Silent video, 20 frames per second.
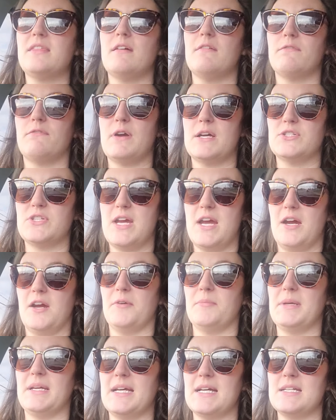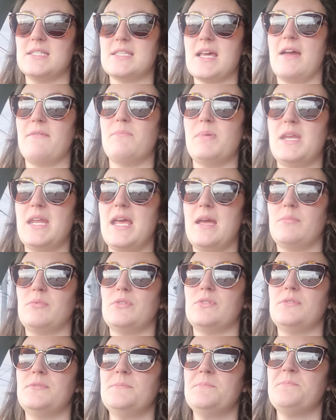of fresh air, because I've been
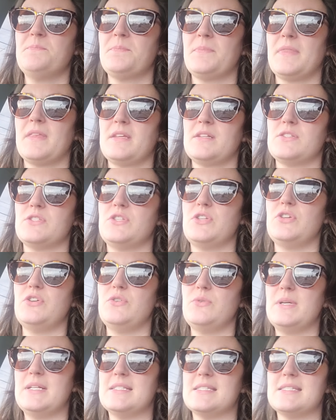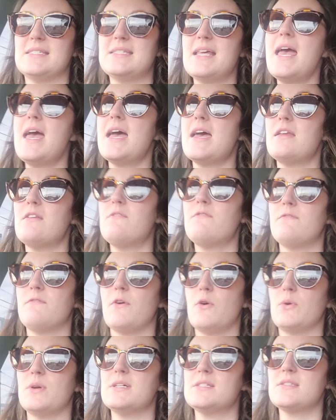able to instead
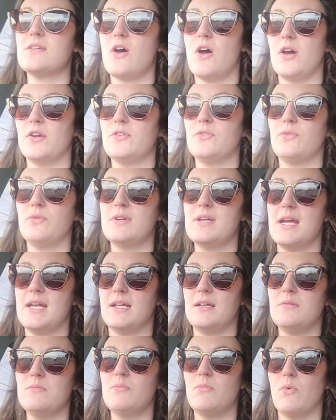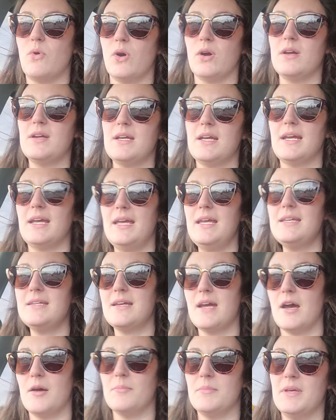focus on creating more
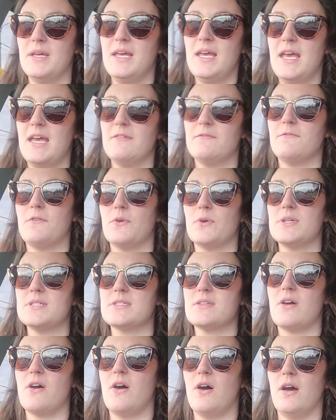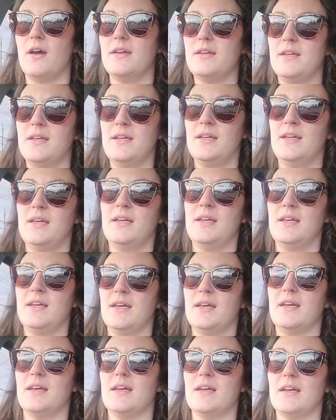income, focus on
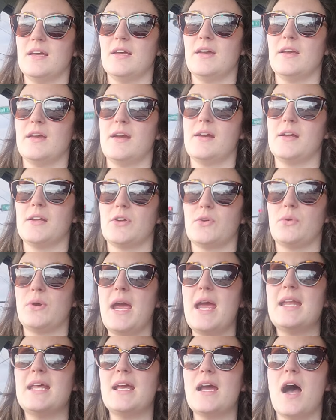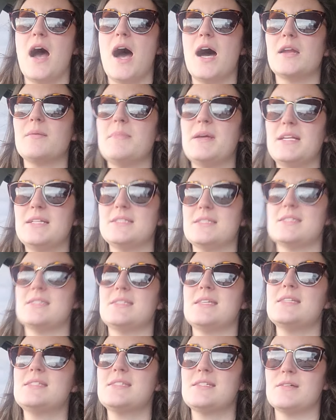creating automated
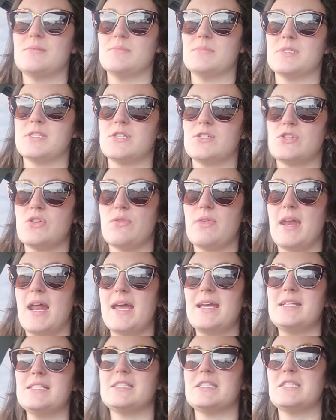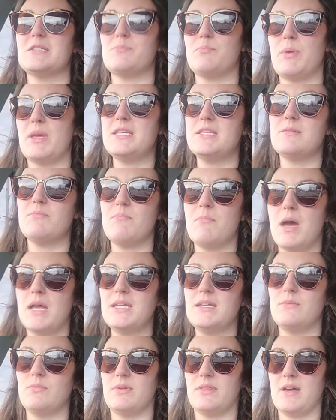systems so that I can spend
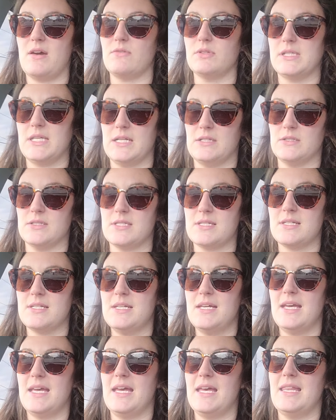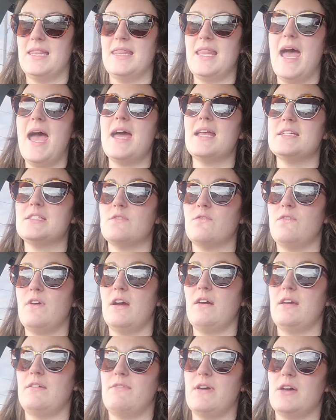money without guilt. And that is
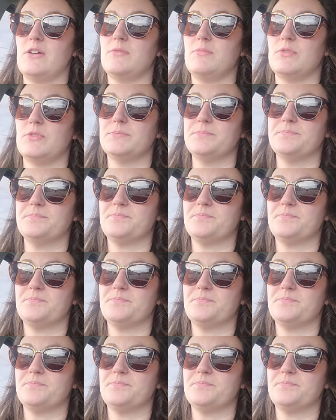very valuable.